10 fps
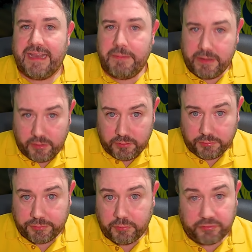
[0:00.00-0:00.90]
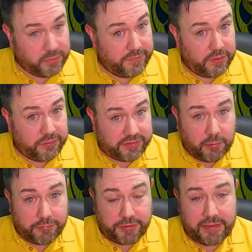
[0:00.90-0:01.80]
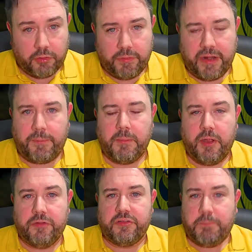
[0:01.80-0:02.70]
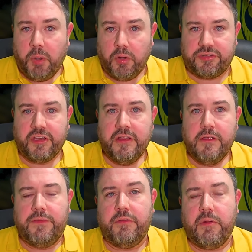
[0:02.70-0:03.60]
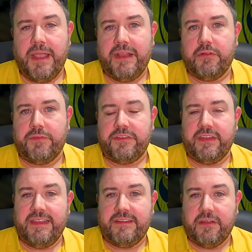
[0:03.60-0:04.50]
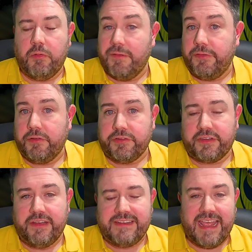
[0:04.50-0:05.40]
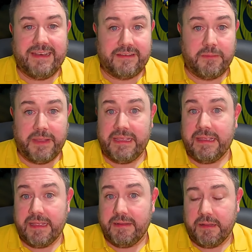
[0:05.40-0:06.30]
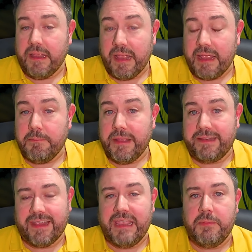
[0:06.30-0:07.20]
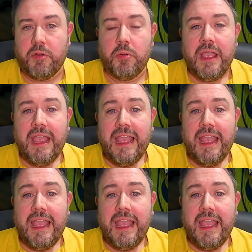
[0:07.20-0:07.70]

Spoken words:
Let me know your thoughts, whether you still think you're in a promotion push for the remainder of the season or whether you're just content to be in mid-table.